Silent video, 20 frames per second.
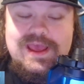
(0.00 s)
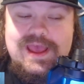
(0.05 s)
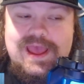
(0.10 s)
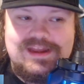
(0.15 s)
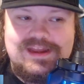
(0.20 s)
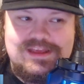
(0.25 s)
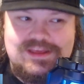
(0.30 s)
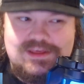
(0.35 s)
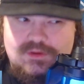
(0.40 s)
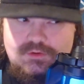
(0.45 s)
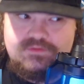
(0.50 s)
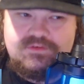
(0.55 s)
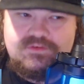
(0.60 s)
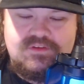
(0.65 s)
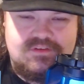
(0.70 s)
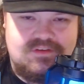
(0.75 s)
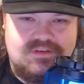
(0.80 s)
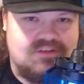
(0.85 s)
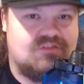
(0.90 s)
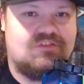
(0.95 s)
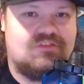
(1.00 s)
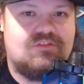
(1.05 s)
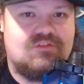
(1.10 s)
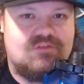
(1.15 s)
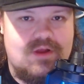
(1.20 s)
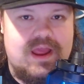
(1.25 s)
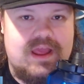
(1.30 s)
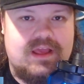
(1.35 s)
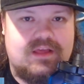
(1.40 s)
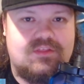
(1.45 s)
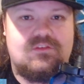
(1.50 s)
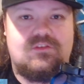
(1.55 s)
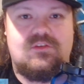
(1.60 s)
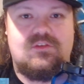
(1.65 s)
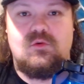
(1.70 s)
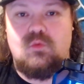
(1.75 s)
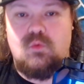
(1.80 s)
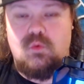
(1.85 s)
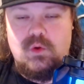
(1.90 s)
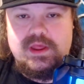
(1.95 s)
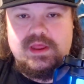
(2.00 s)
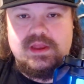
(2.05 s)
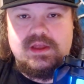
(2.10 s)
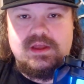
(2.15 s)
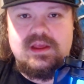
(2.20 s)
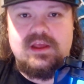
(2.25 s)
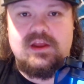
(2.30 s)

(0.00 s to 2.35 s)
and he uses his strength to win